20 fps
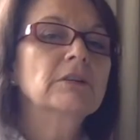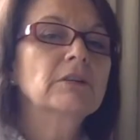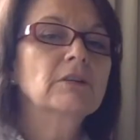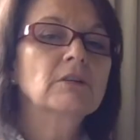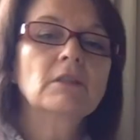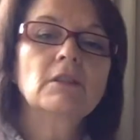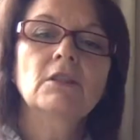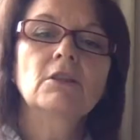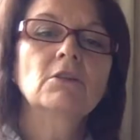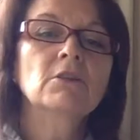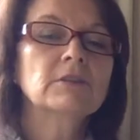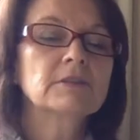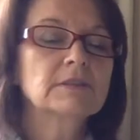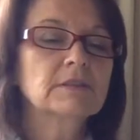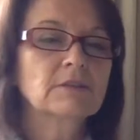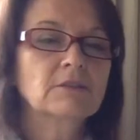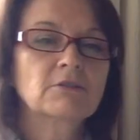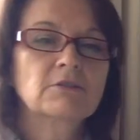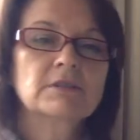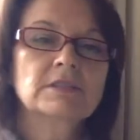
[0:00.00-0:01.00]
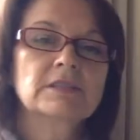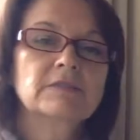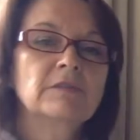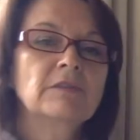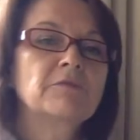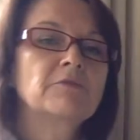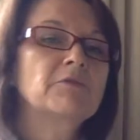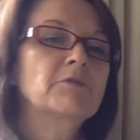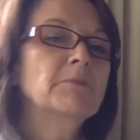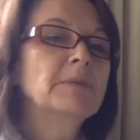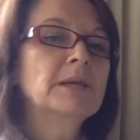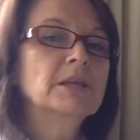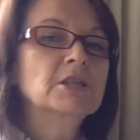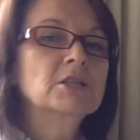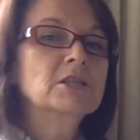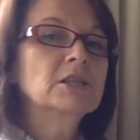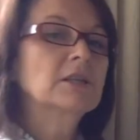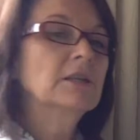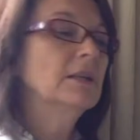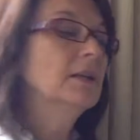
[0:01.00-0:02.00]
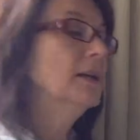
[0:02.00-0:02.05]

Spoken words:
out lots and lots of information.